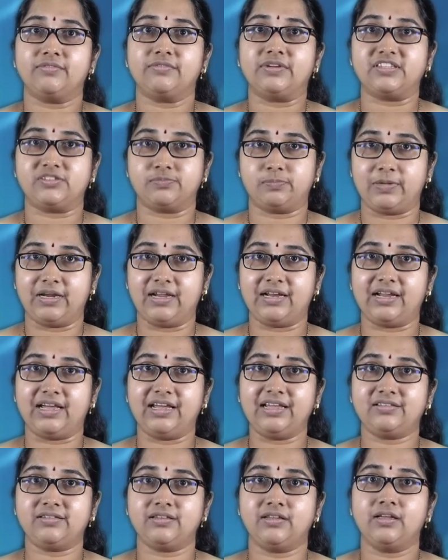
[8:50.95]
display
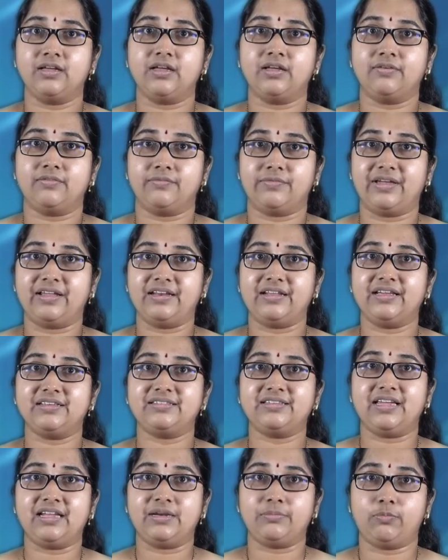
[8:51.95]
lights,
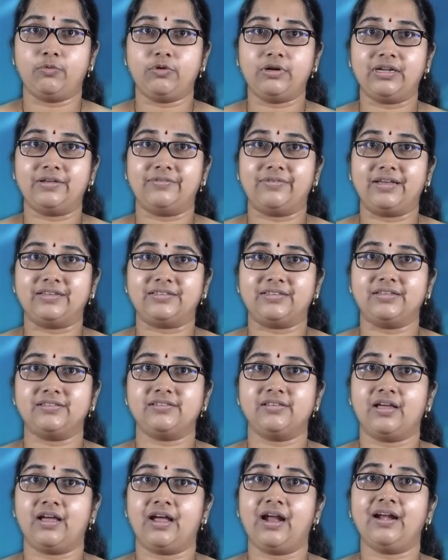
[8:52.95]
various input
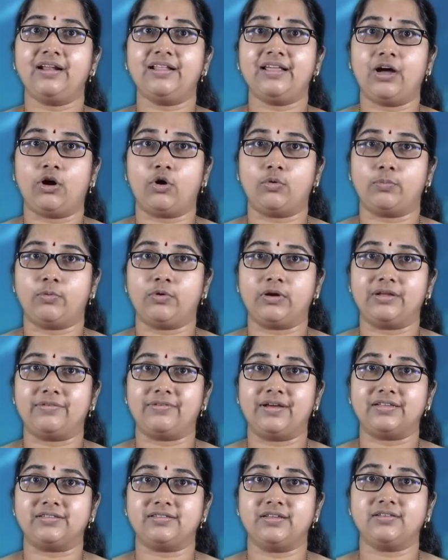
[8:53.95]
devices, and the output
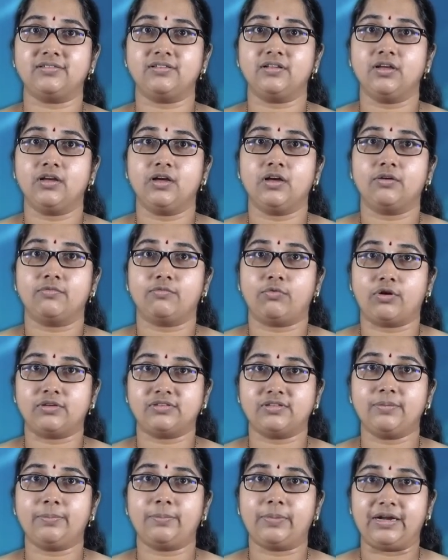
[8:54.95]
devices
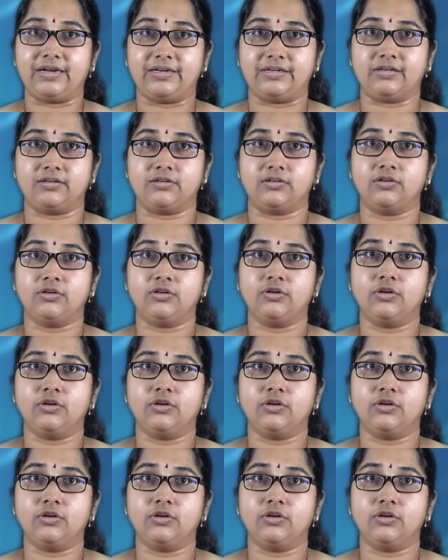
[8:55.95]
was a printer.